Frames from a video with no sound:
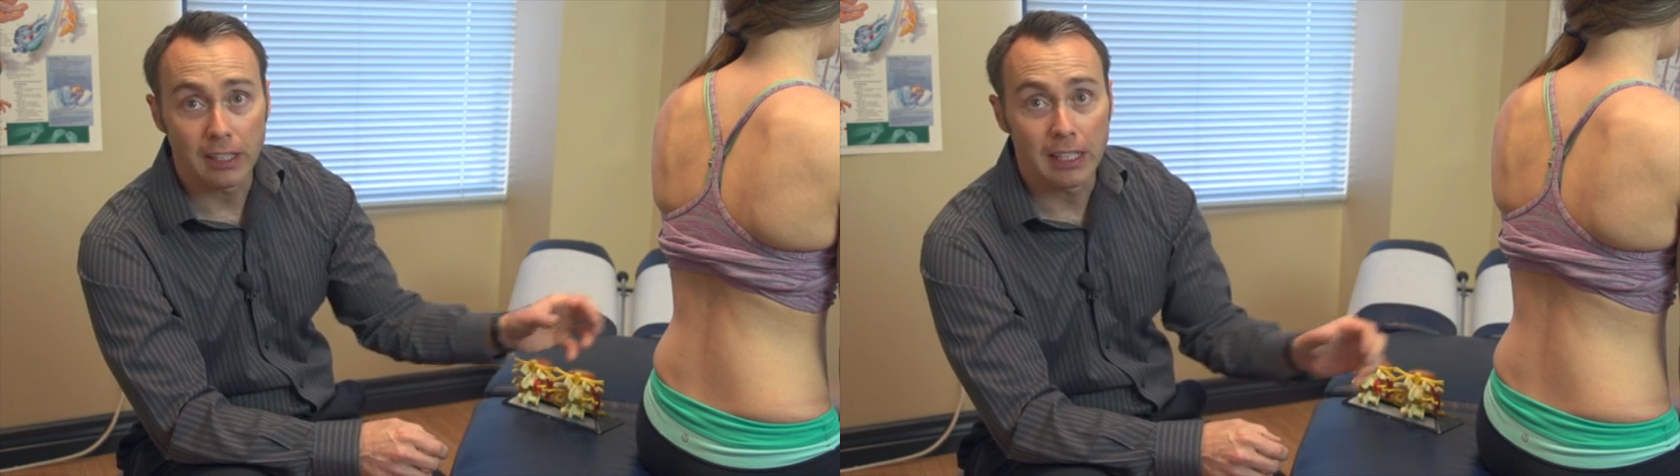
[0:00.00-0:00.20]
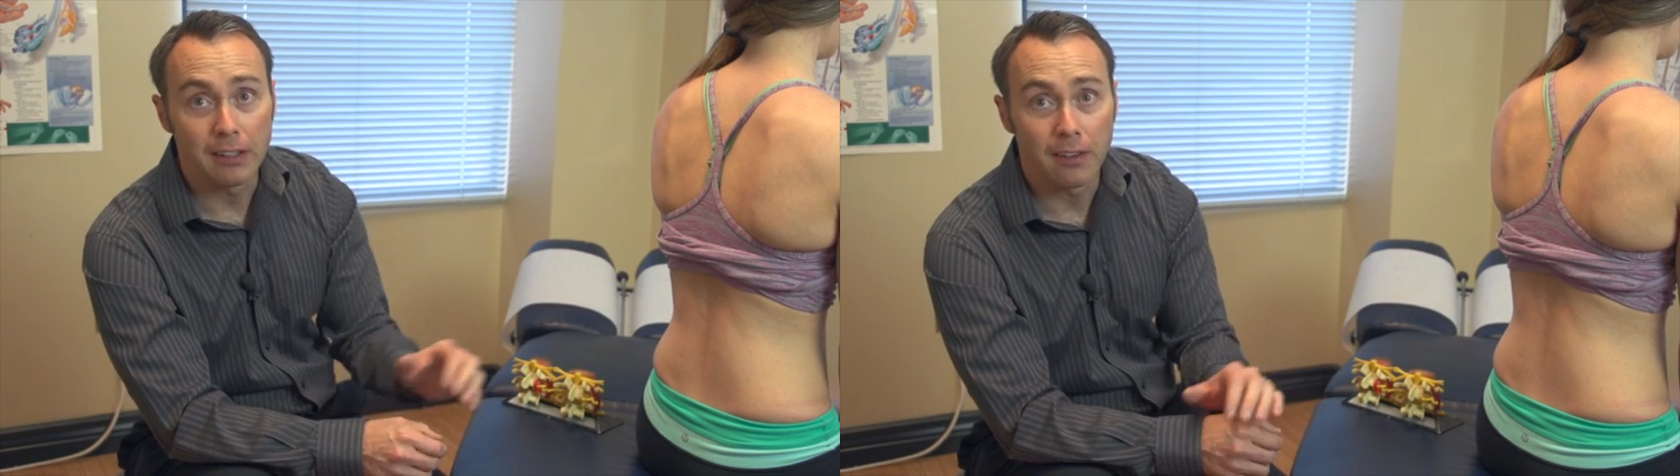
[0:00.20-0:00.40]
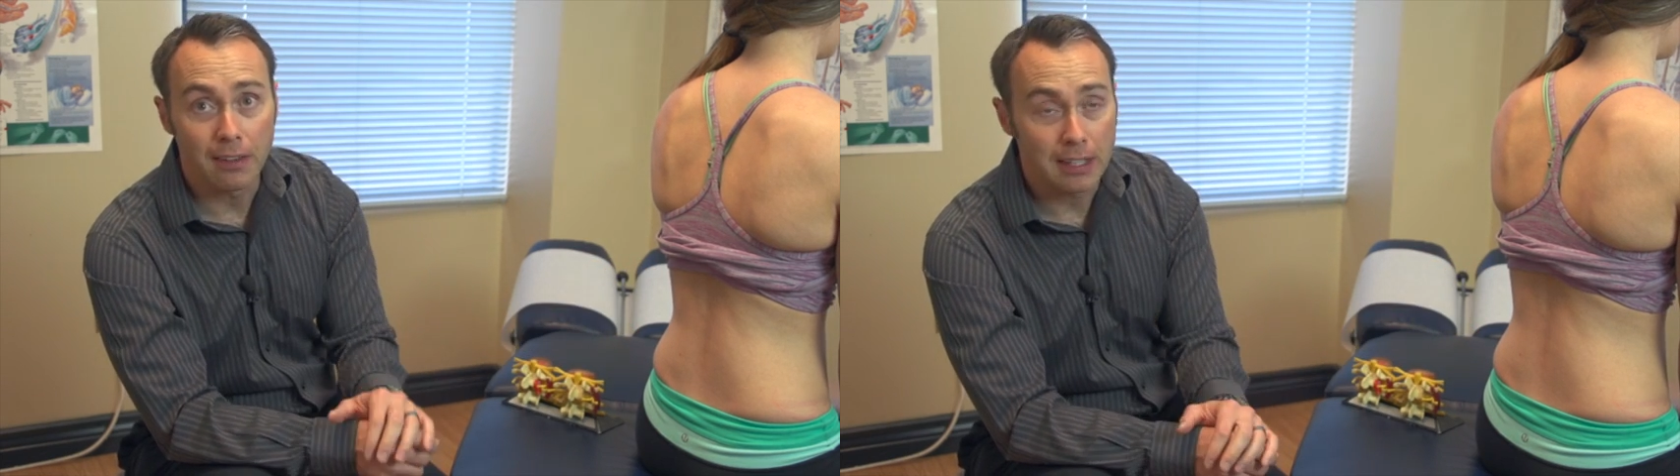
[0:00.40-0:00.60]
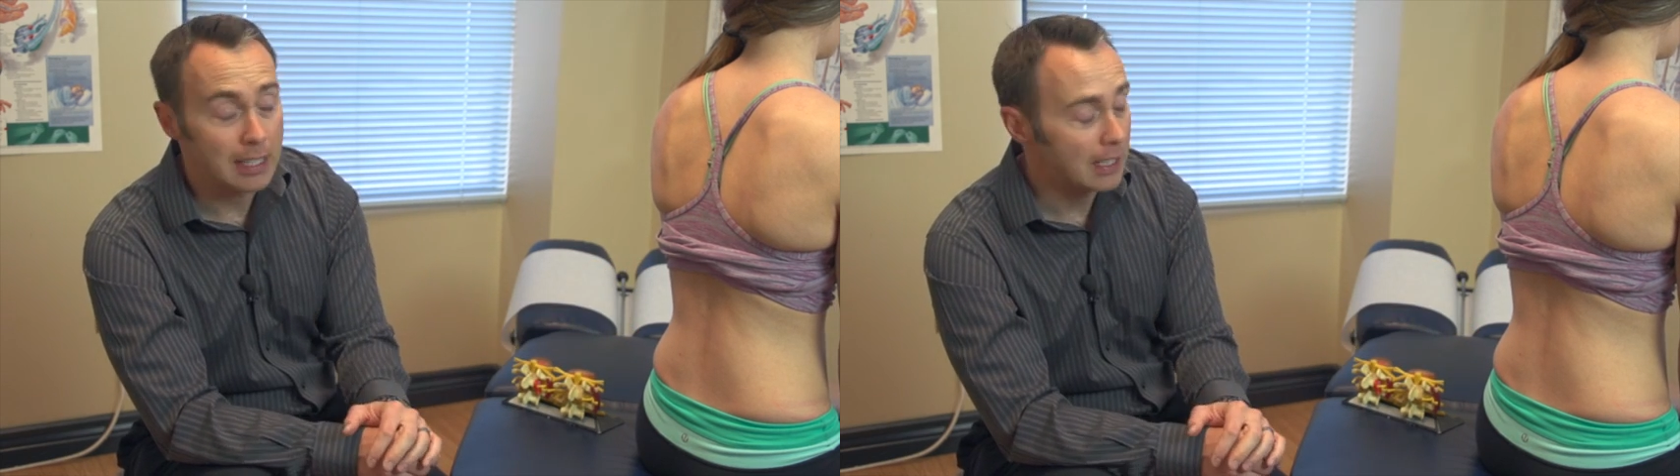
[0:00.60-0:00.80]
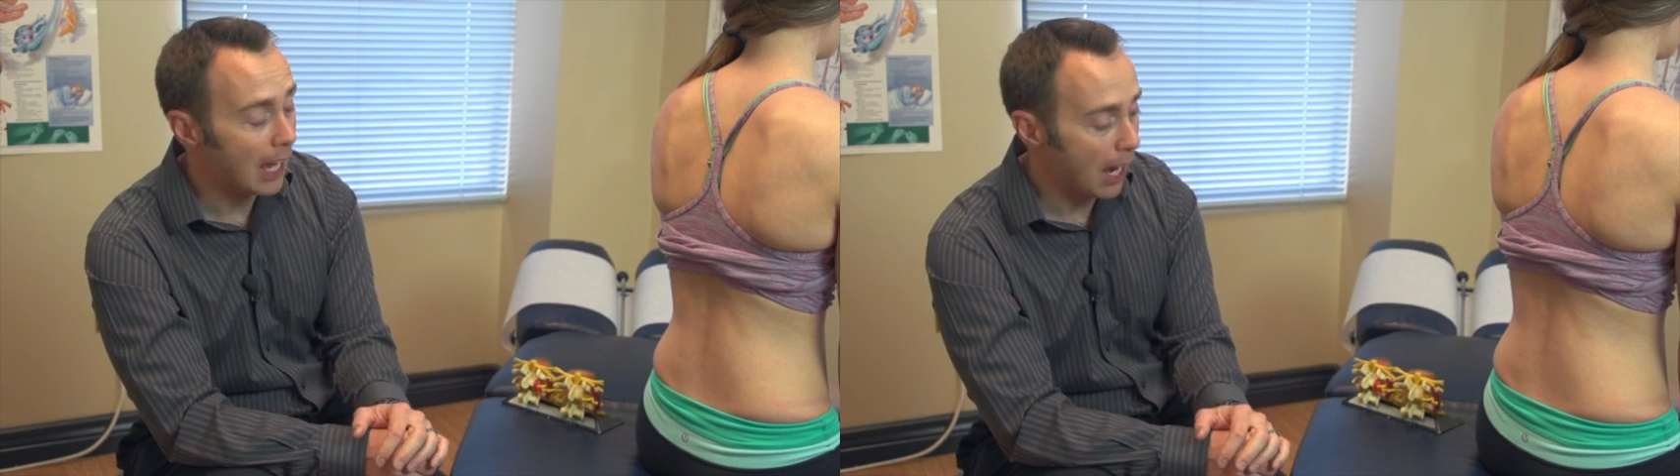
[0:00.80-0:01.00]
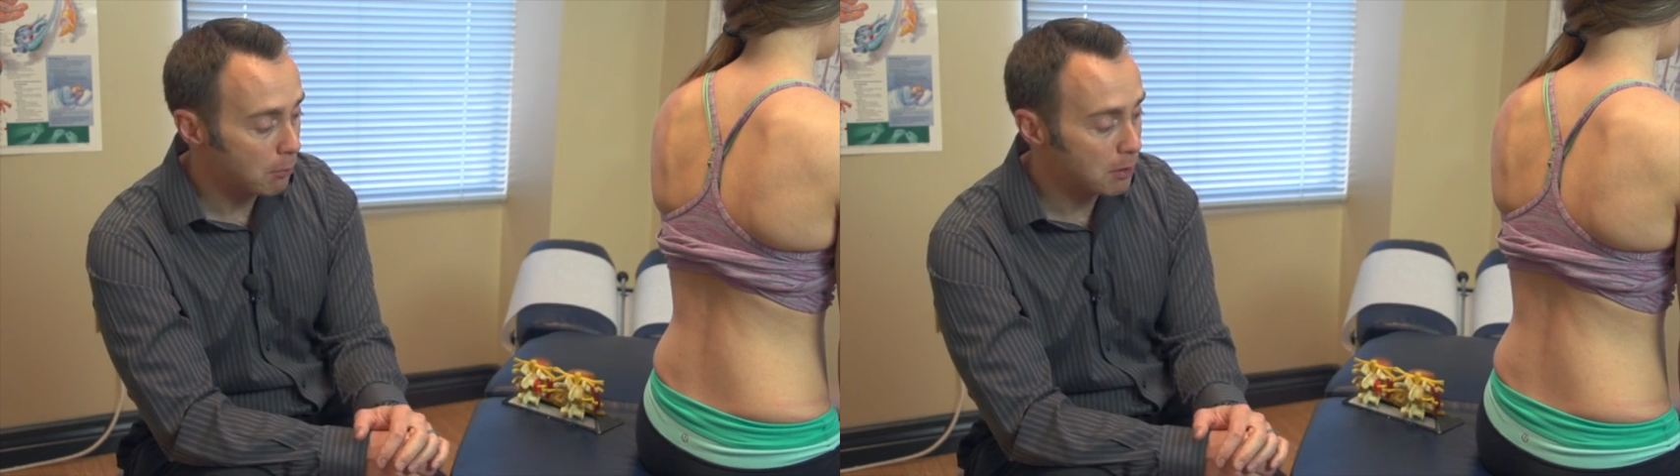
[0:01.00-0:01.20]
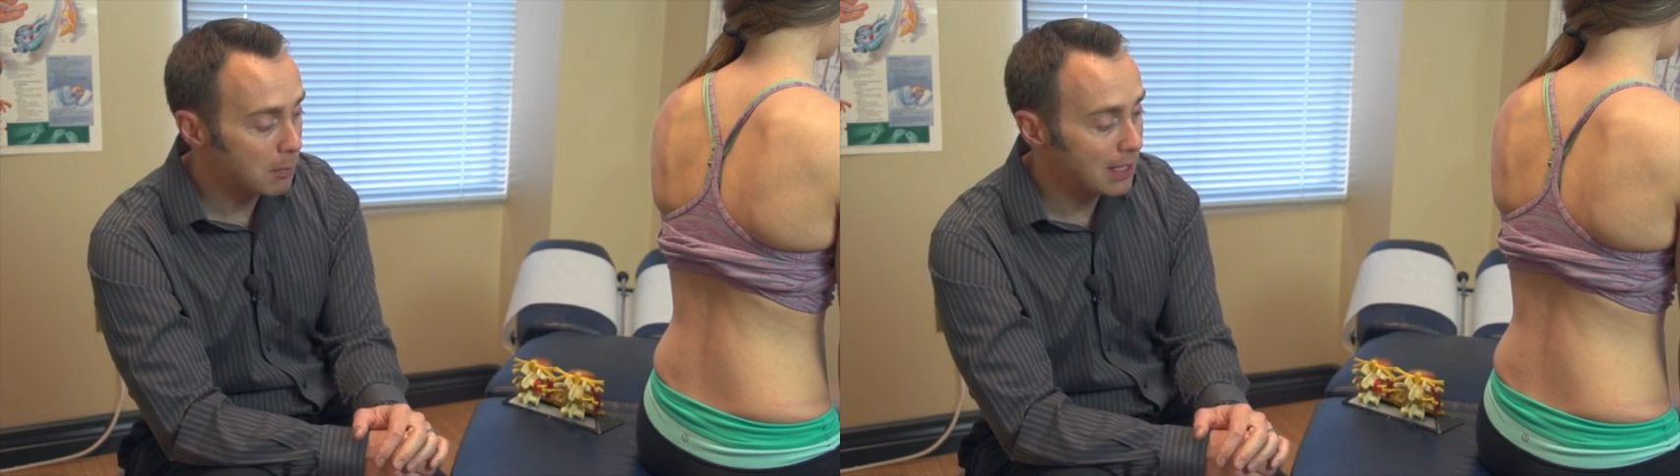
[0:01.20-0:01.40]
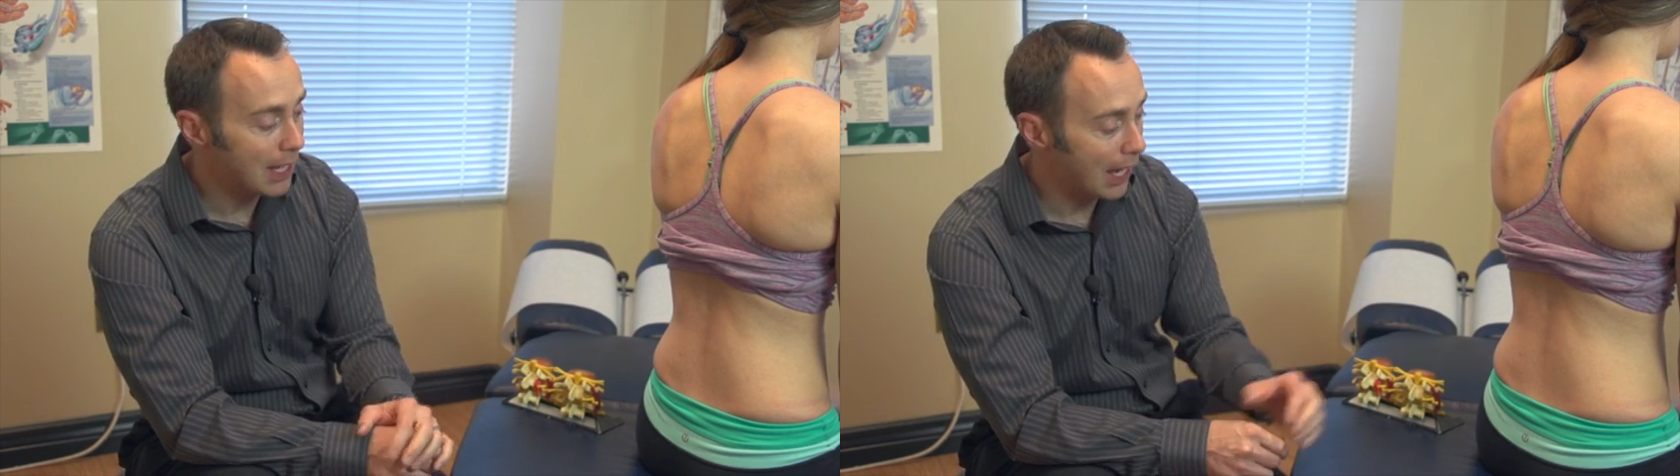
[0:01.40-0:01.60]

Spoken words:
in the abdomen